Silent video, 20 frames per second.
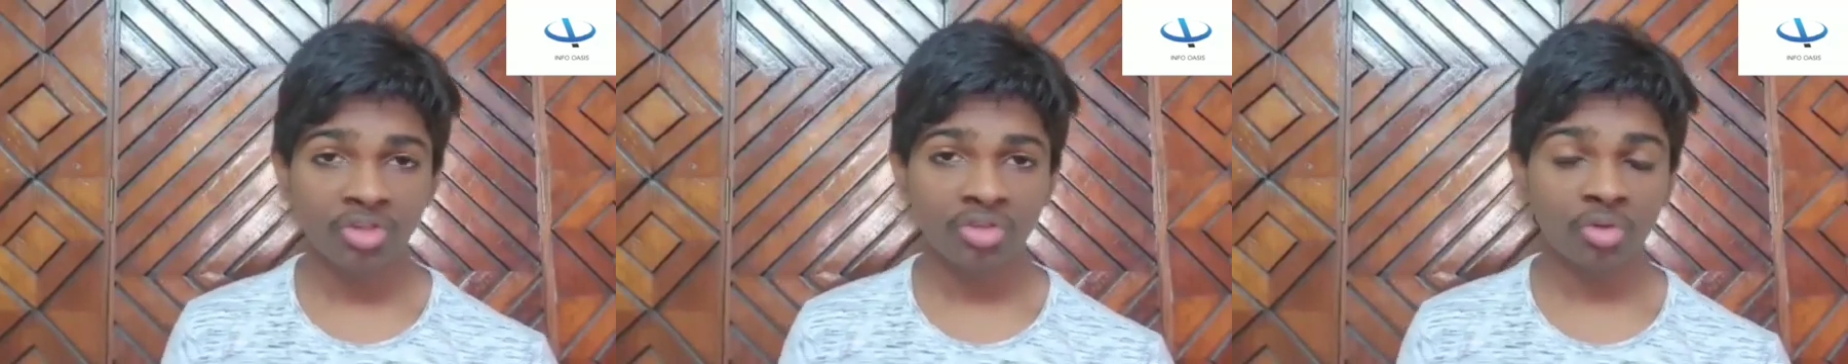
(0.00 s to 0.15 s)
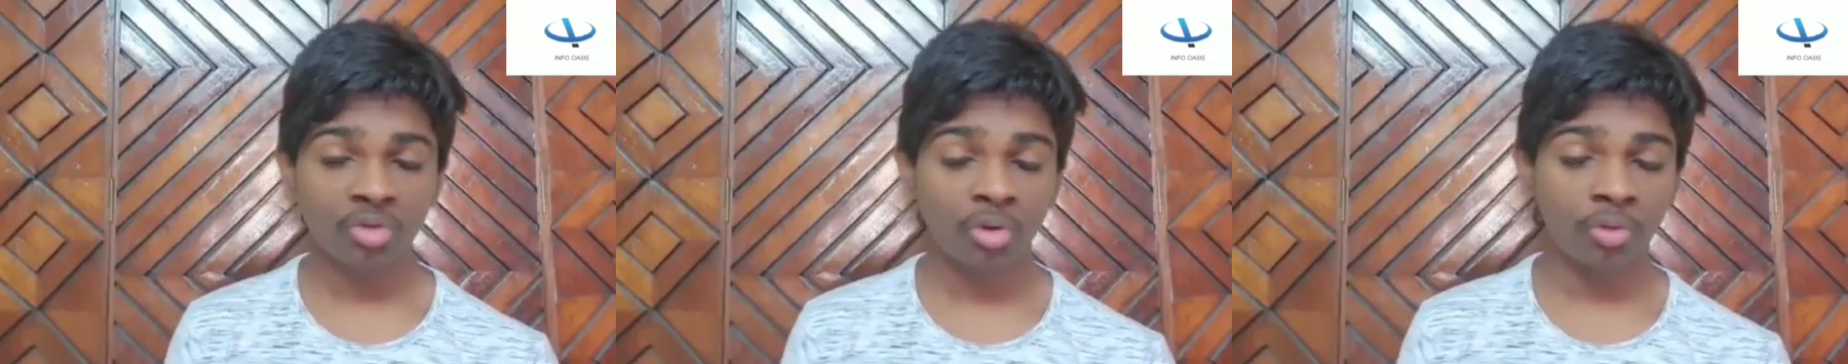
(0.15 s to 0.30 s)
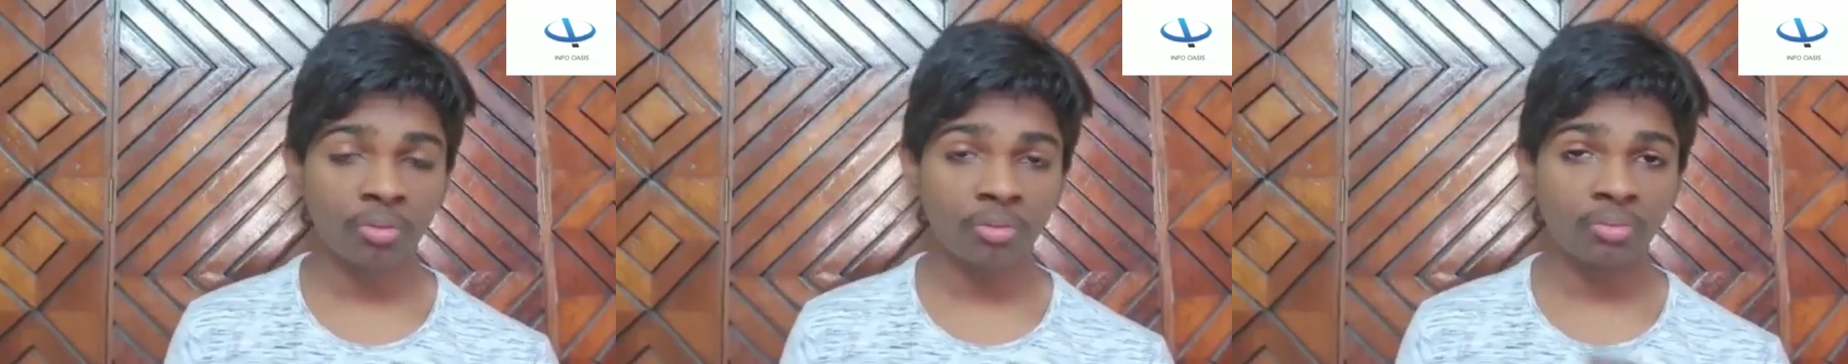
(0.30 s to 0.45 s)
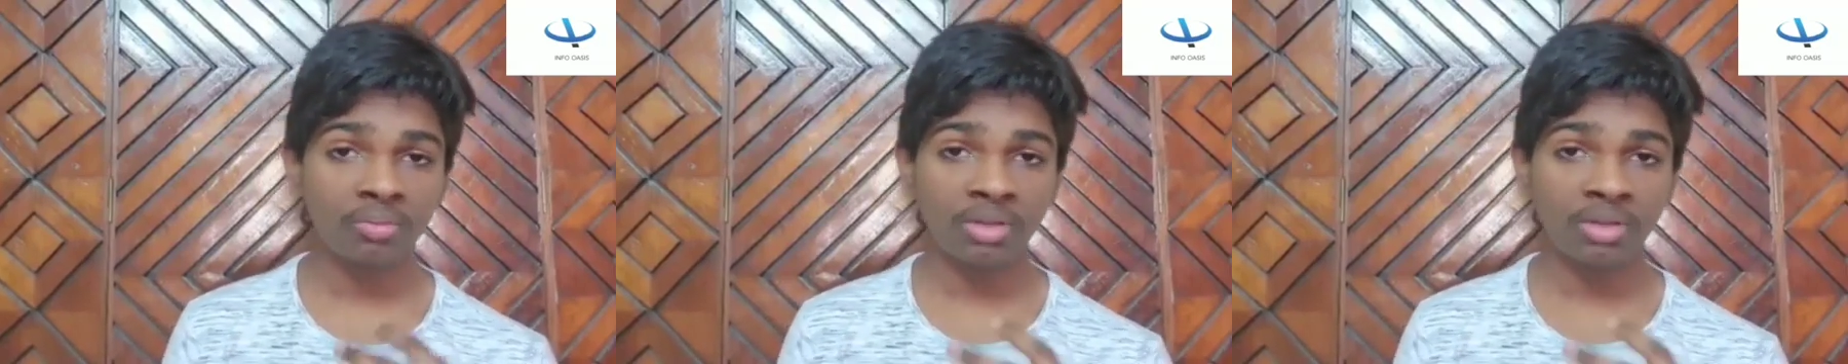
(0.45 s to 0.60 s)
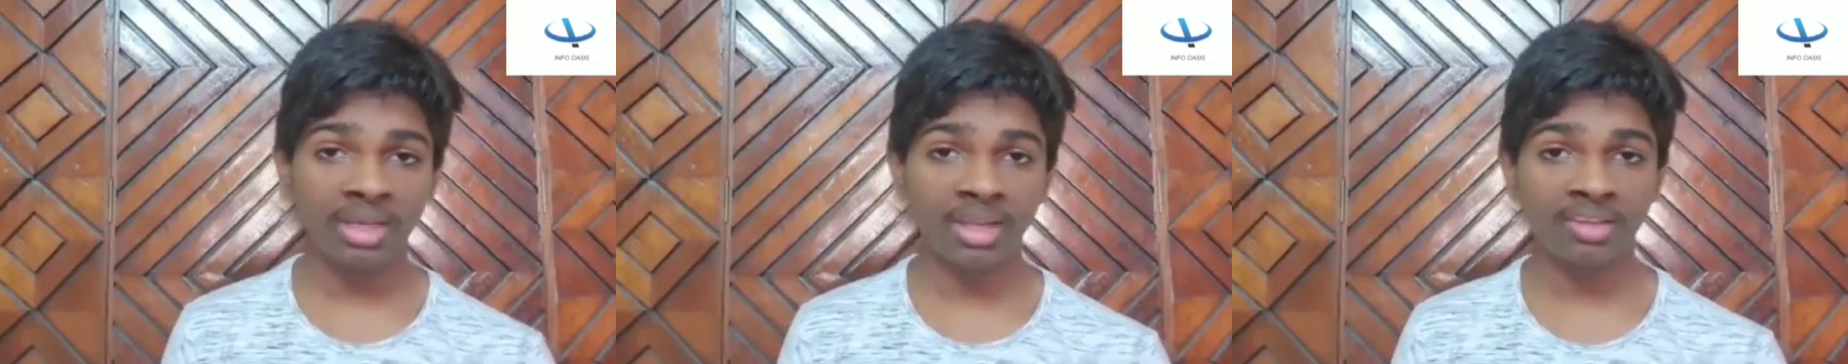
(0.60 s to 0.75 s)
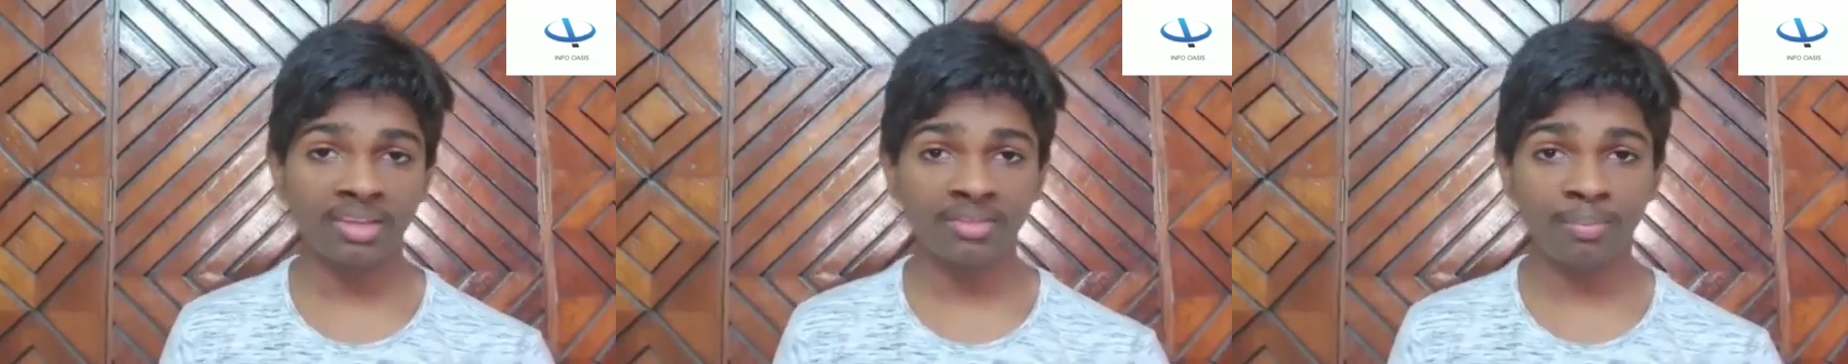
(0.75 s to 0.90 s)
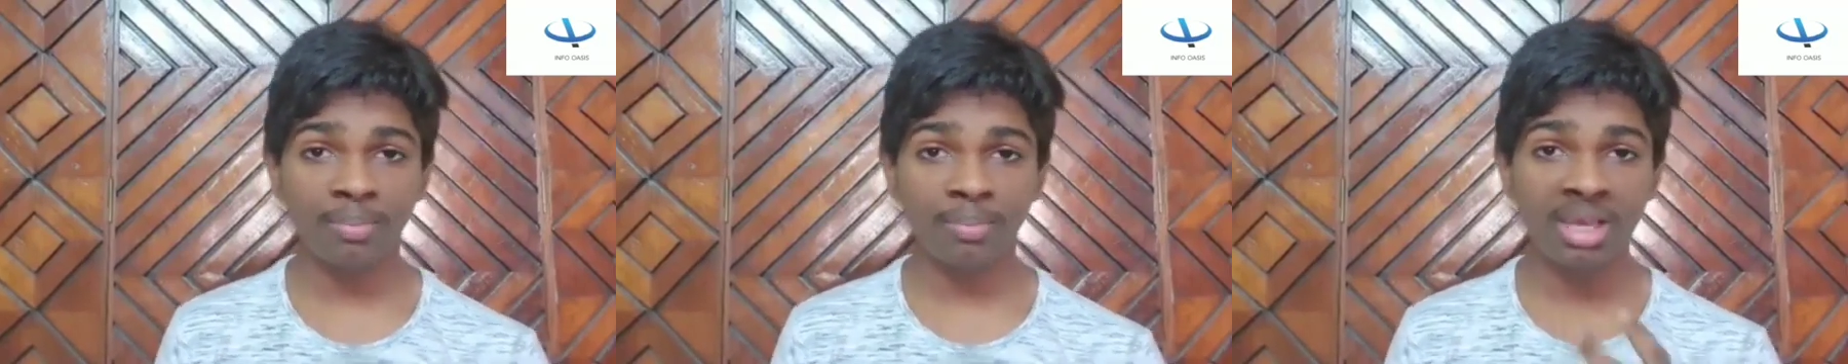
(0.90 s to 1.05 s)
So it
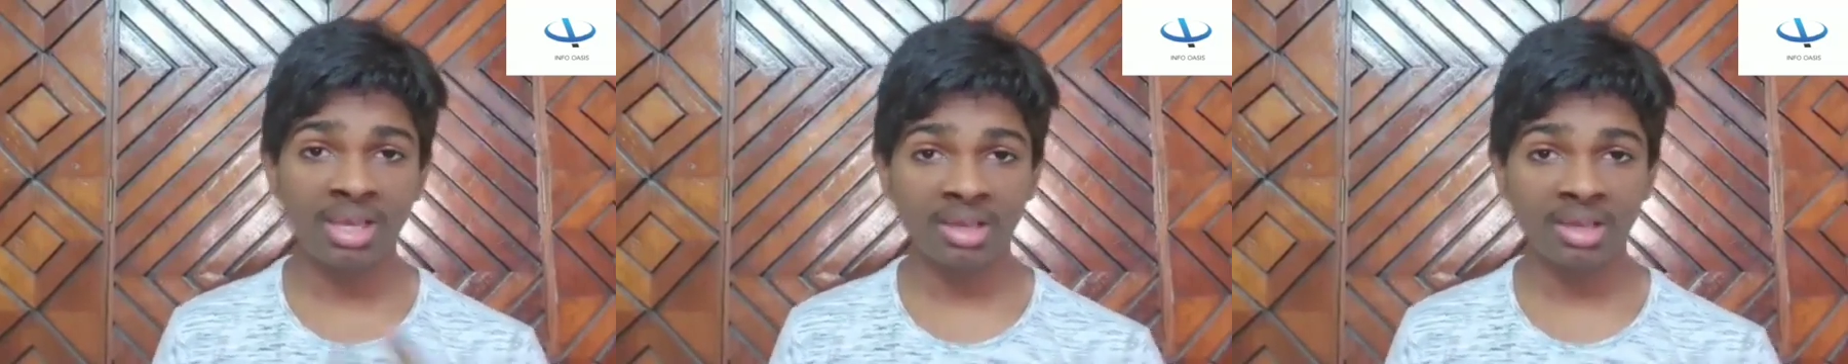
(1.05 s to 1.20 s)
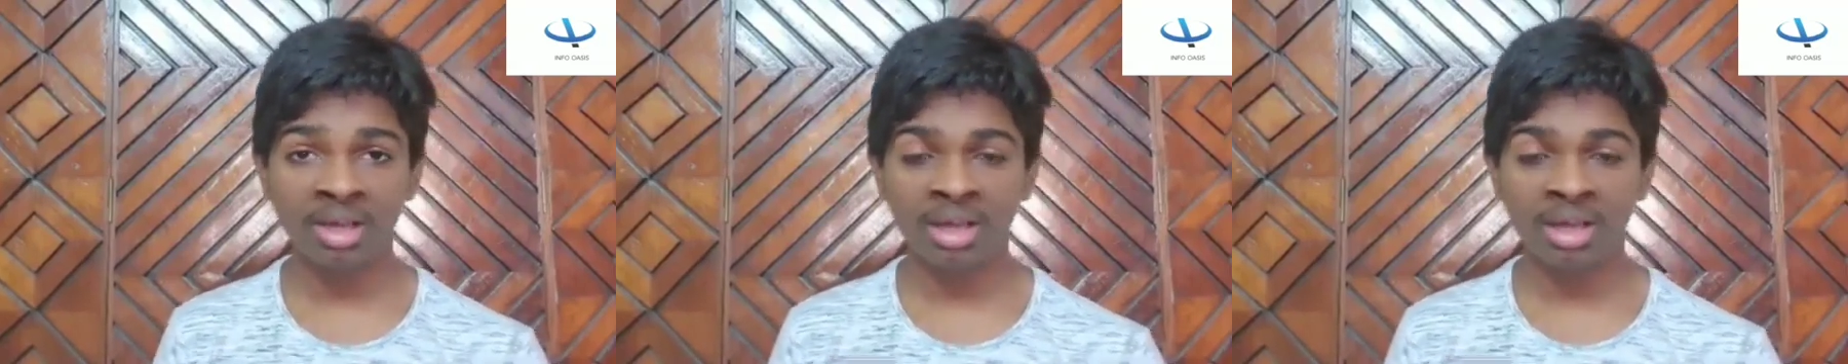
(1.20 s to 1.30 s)
has